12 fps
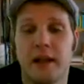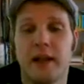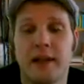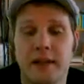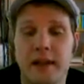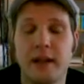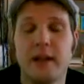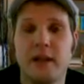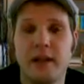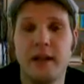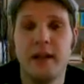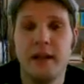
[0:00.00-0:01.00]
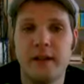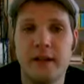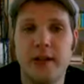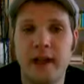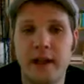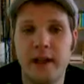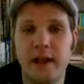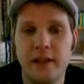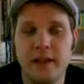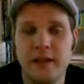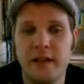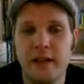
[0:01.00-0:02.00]
It's not a good thing to say that,
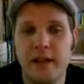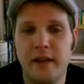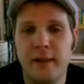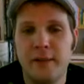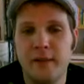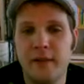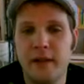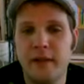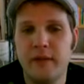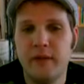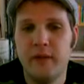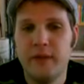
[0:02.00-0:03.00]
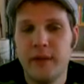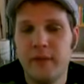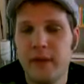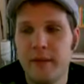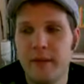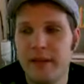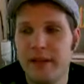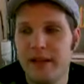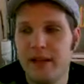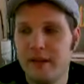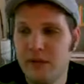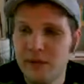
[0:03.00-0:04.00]
even though sometimes I
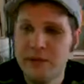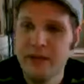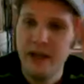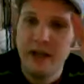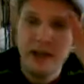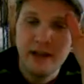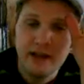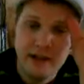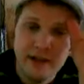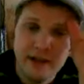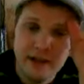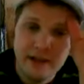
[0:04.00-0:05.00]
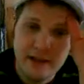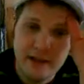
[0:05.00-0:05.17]
do say it, and